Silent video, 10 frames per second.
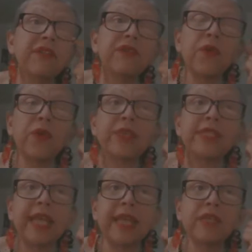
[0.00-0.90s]
for
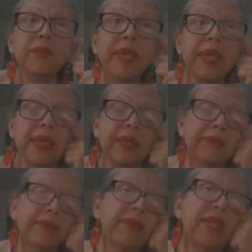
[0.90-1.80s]
Saint Domingue
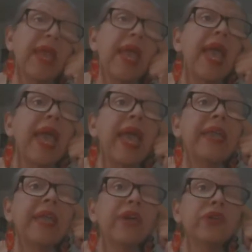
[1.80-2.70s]

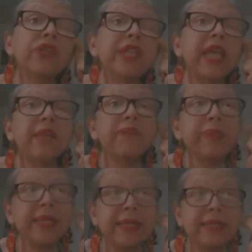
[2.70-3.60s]
and negotiate
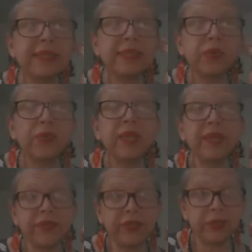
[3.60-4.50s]
peace with
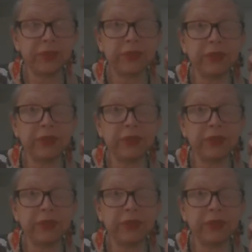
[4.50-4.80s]
Lavateur.